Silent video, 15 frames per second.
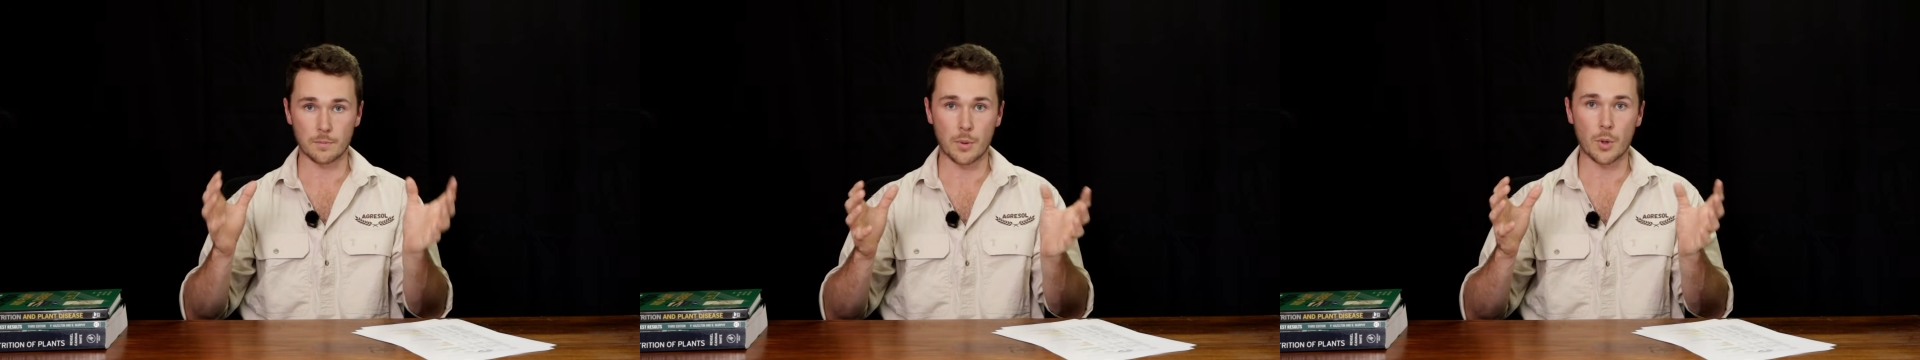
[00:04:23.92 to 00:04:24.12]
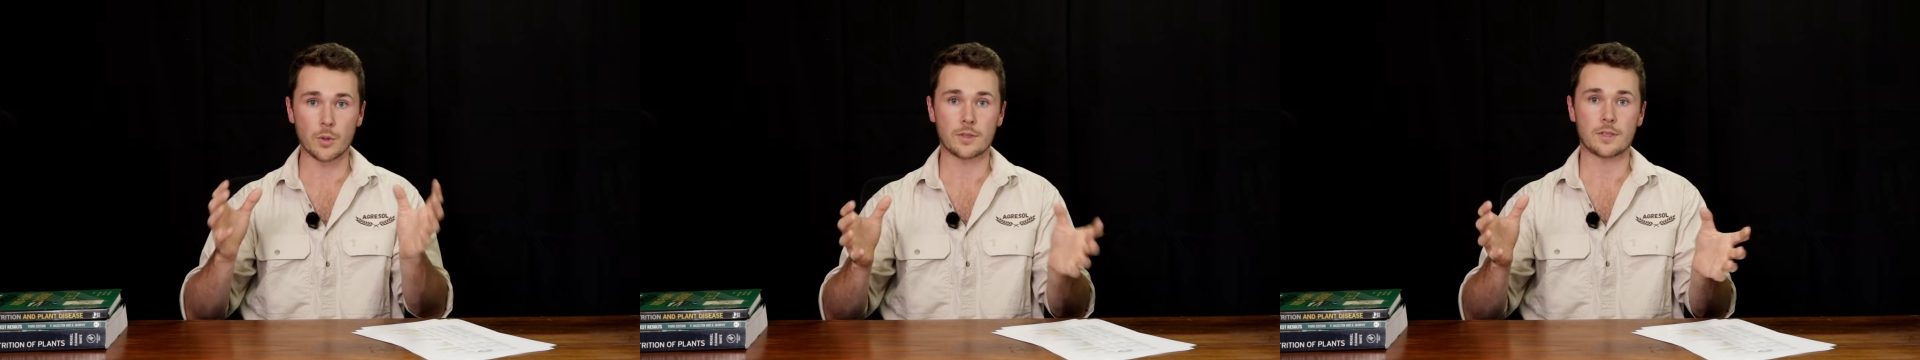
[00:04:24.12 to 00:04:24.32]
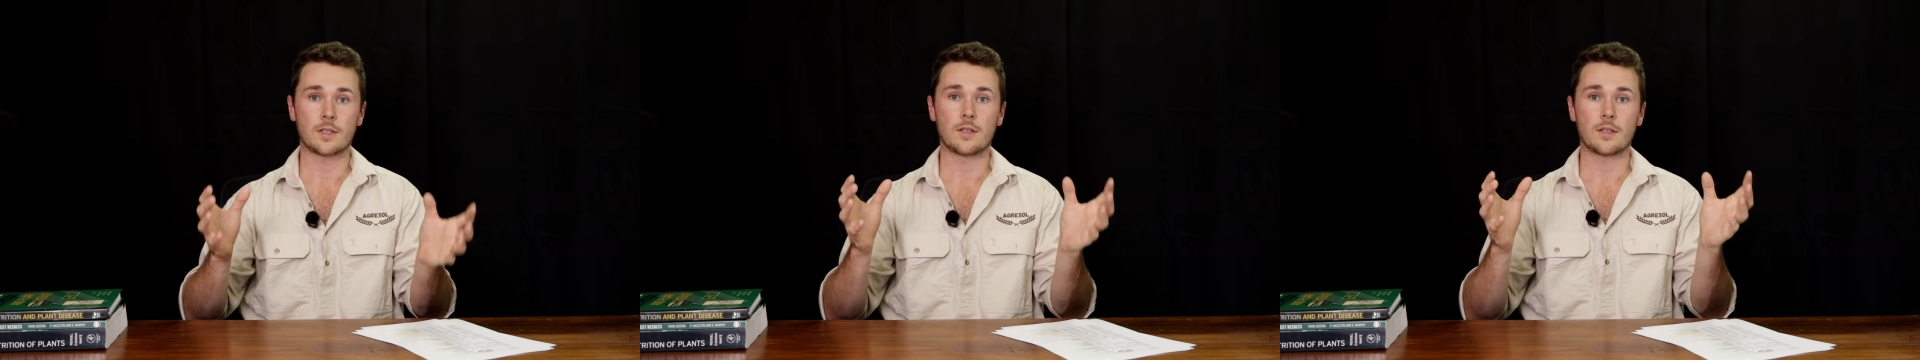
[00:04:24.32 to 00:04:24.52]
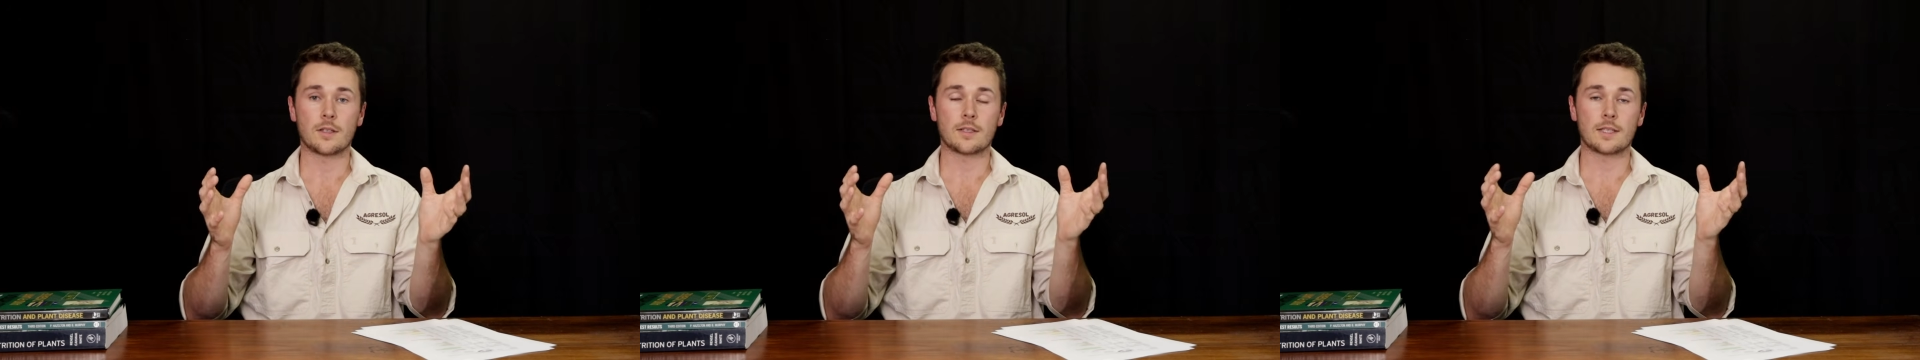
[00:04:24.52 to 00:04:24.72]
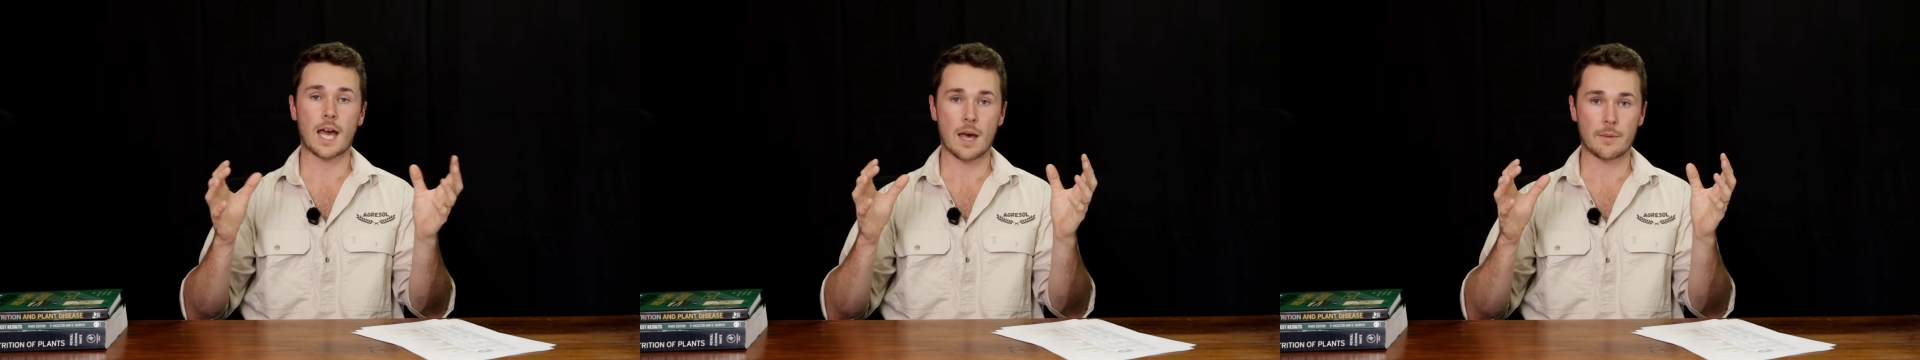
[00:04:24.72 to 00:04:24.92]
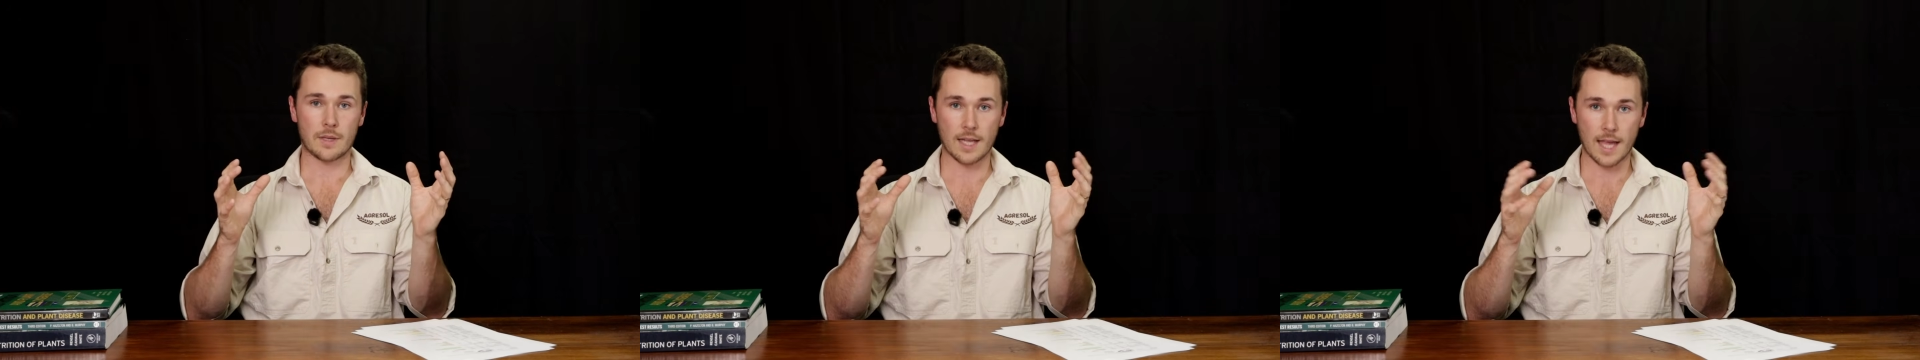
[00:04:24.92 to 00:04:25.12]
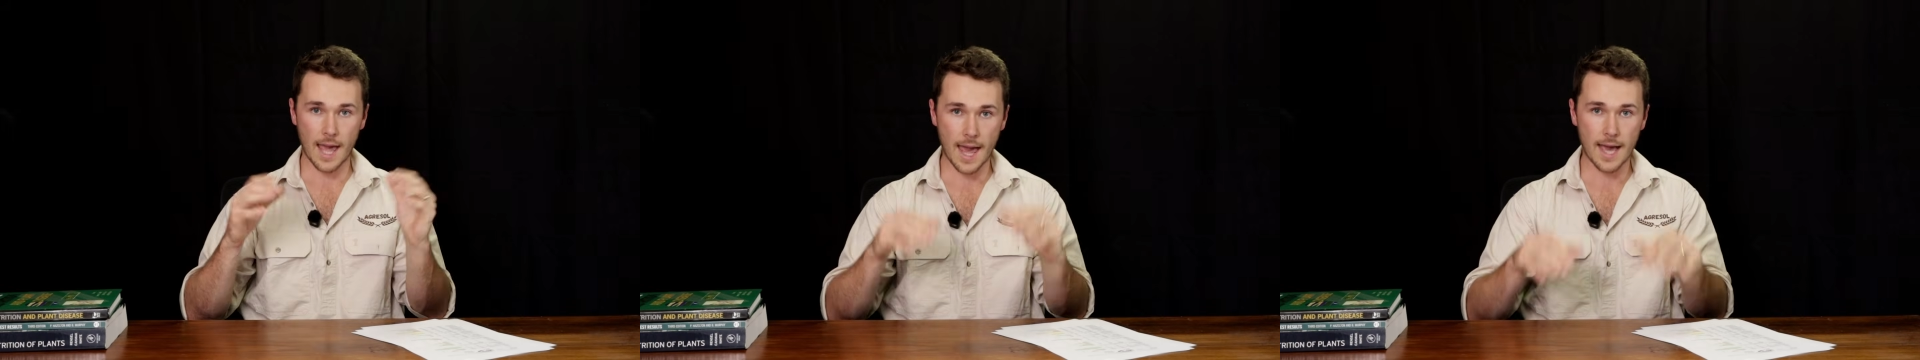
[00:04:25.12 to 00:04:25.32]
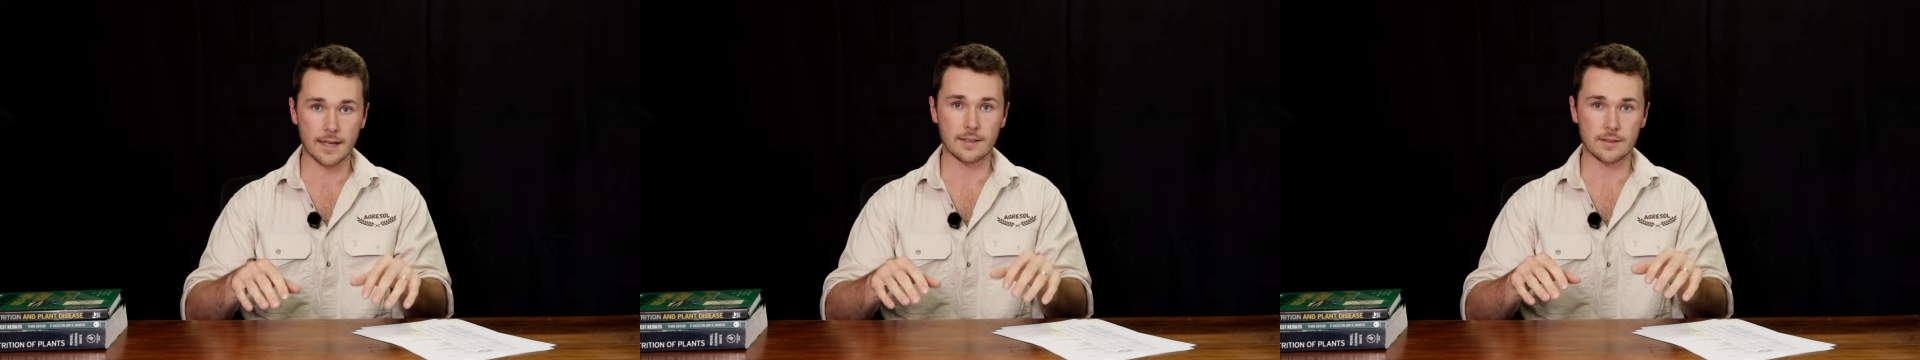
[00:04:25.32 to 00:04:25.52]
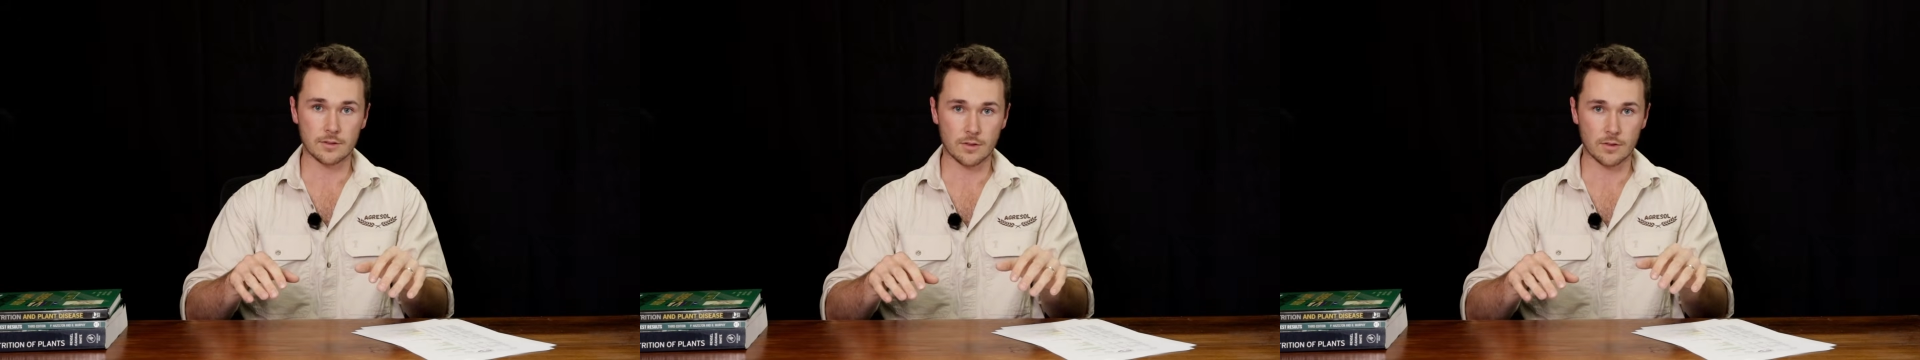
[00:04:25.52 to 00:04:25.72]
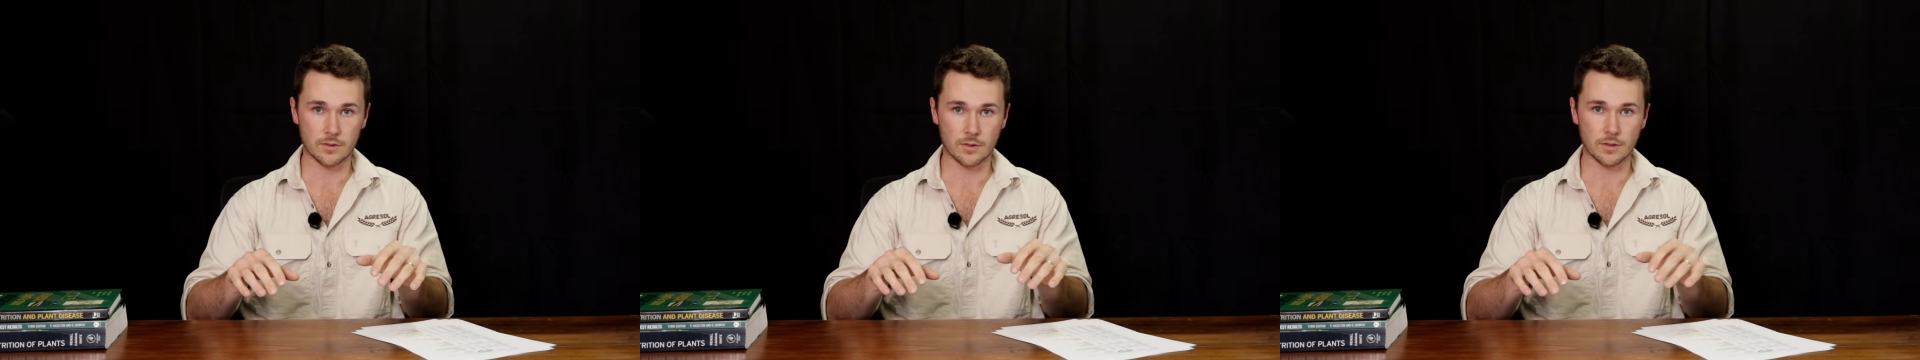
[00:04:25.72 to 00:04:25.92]
put carbon out
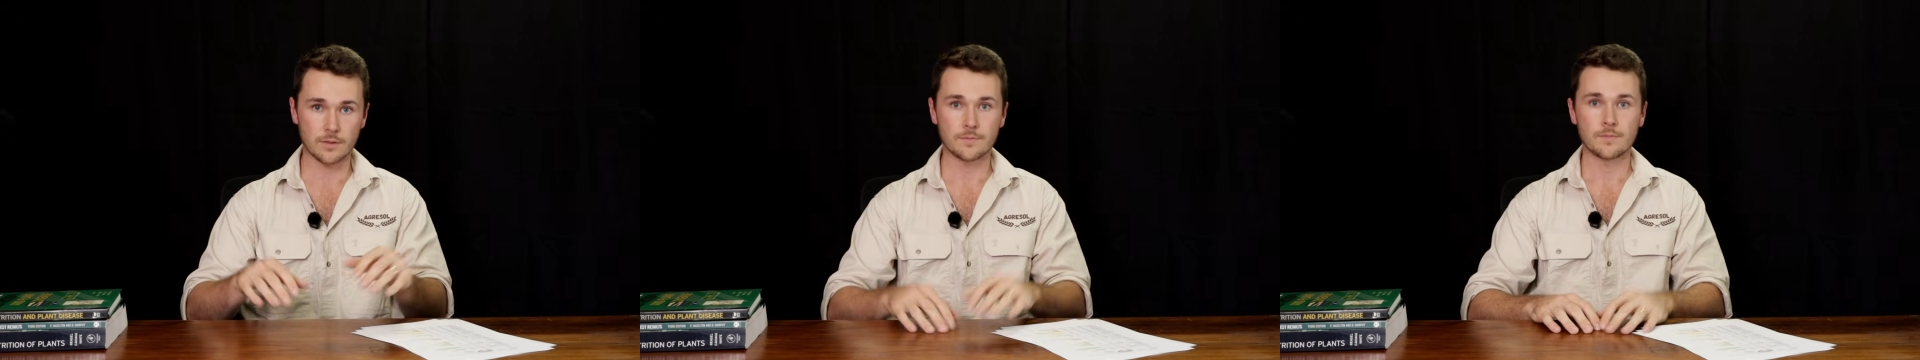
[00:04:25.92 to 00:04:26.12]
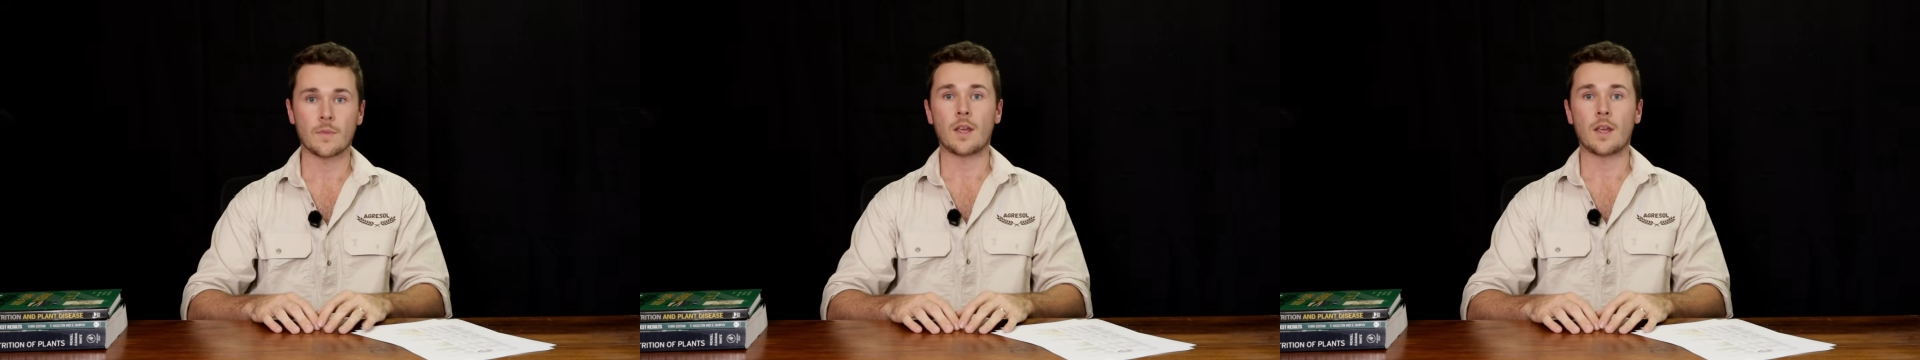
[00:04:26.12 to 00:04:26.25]
into the soil.